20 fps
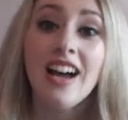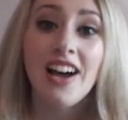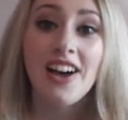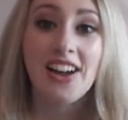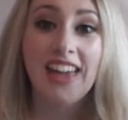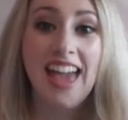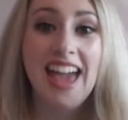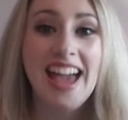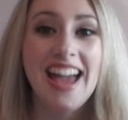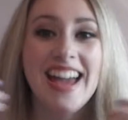
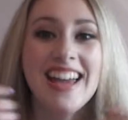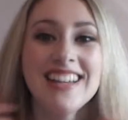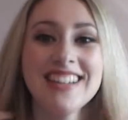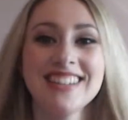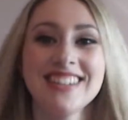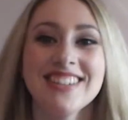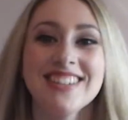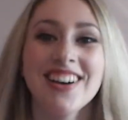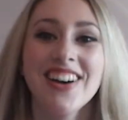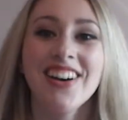
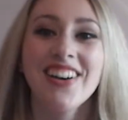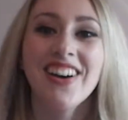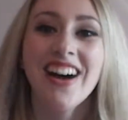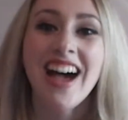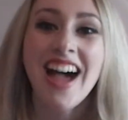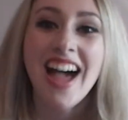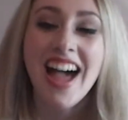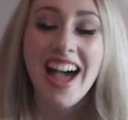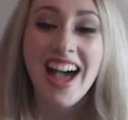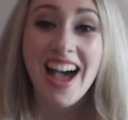Okay, so
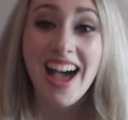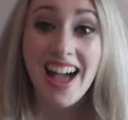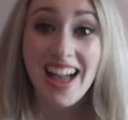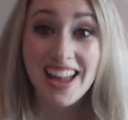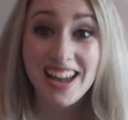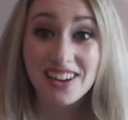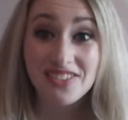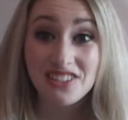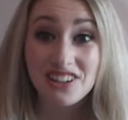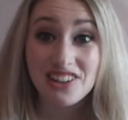
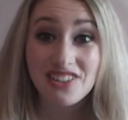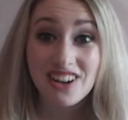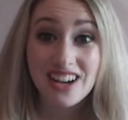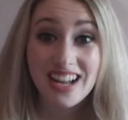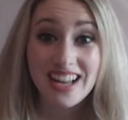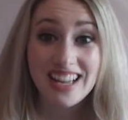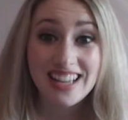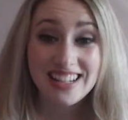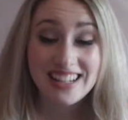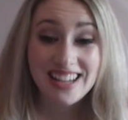hi
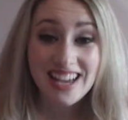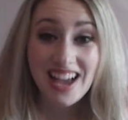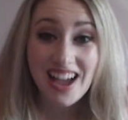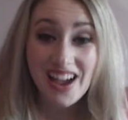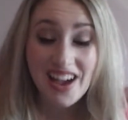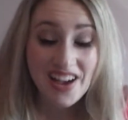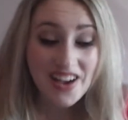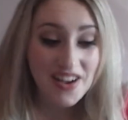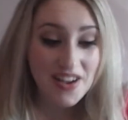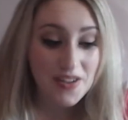
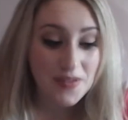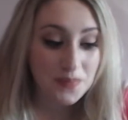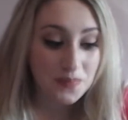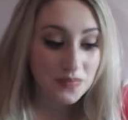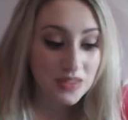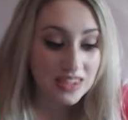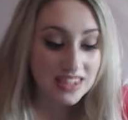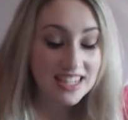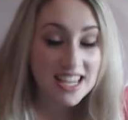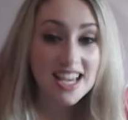everyone.
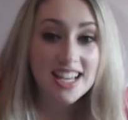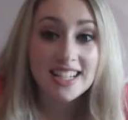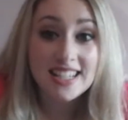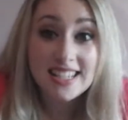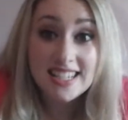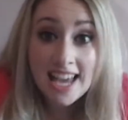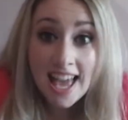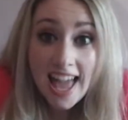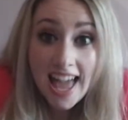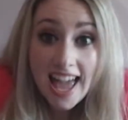
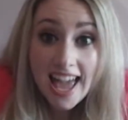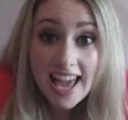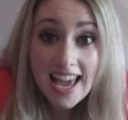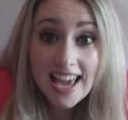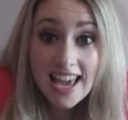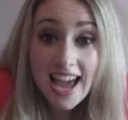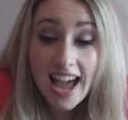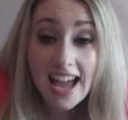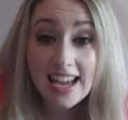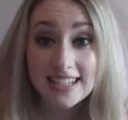
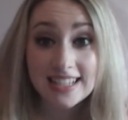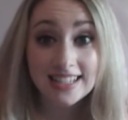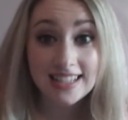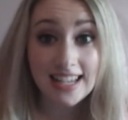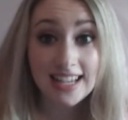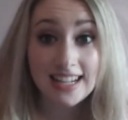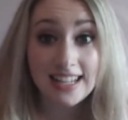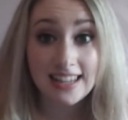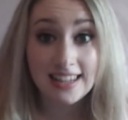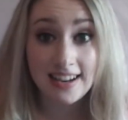Today I
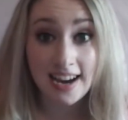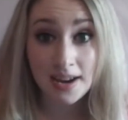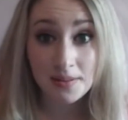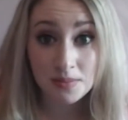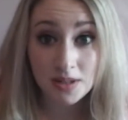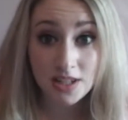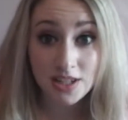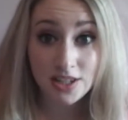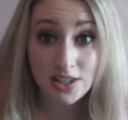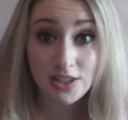decided that
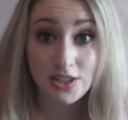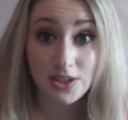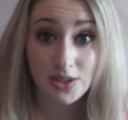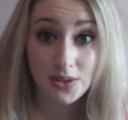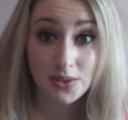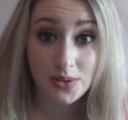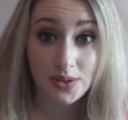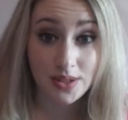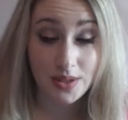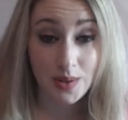I'm gonna
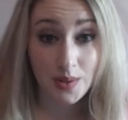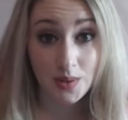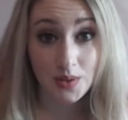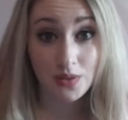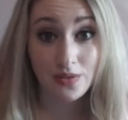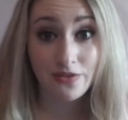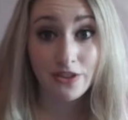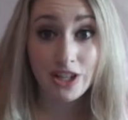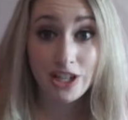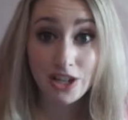do a
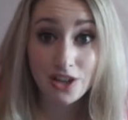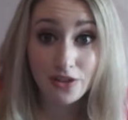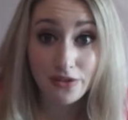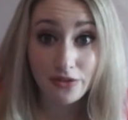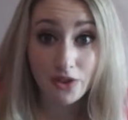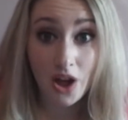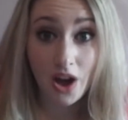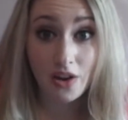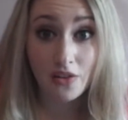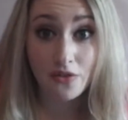little video
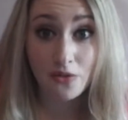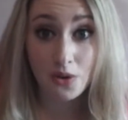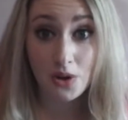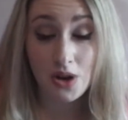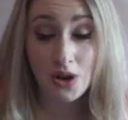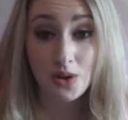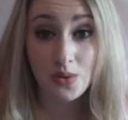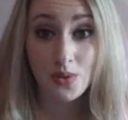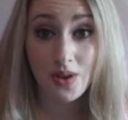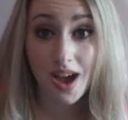vlog for
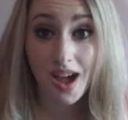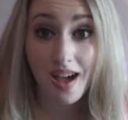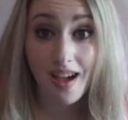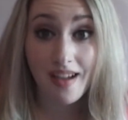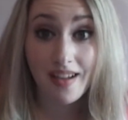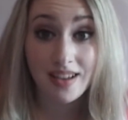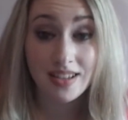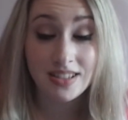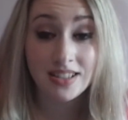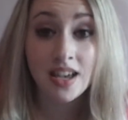you
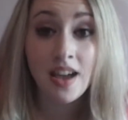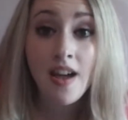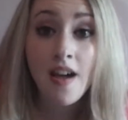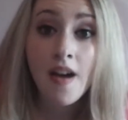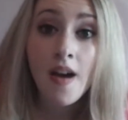guys.